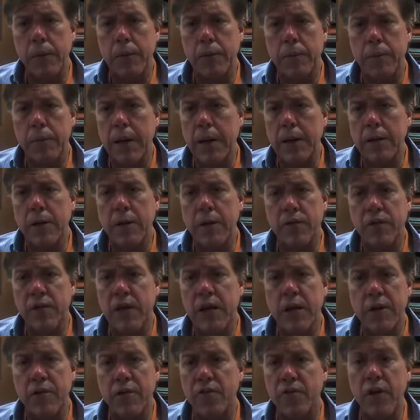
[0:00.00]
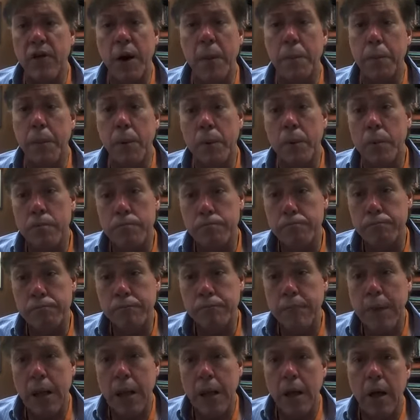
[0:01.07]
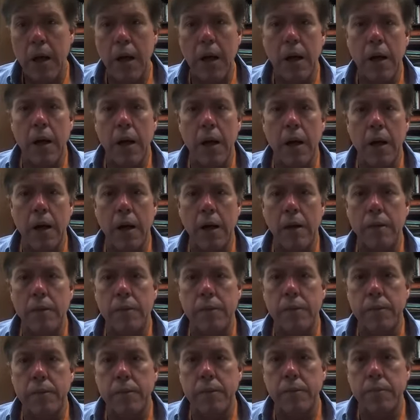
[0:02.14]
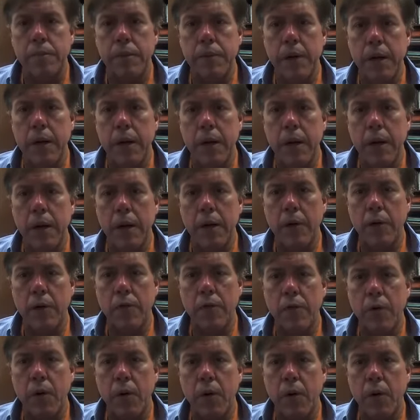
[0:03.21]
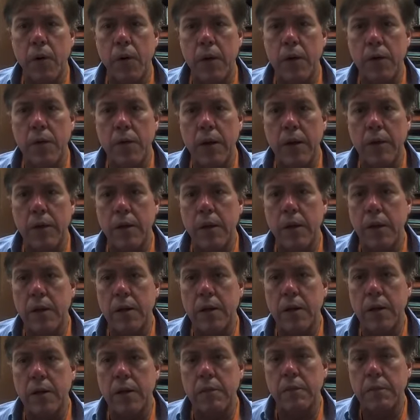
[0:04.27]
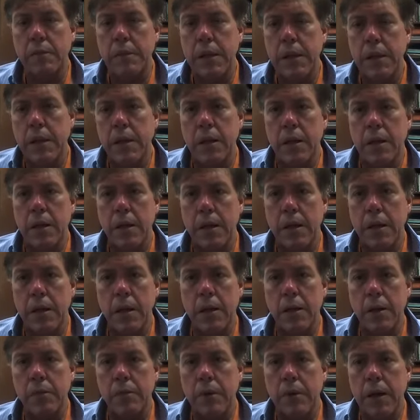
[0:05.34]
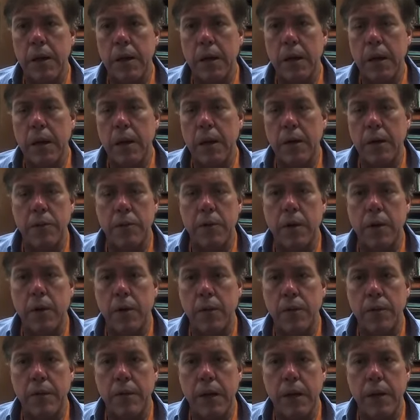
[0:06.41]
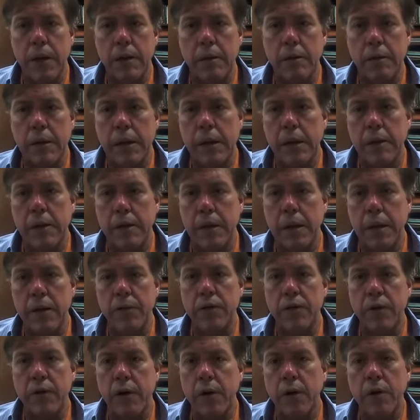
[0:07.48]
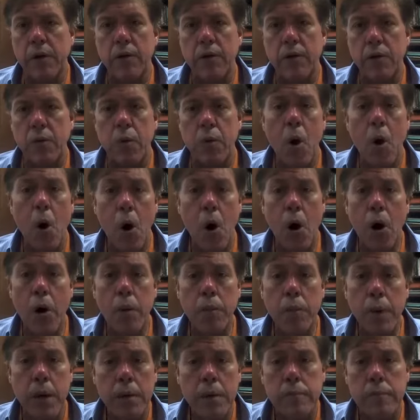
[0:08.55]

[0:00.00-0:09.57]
make the skin supple. But as far as I think that, and I don't know if that it'll necessarily do harm.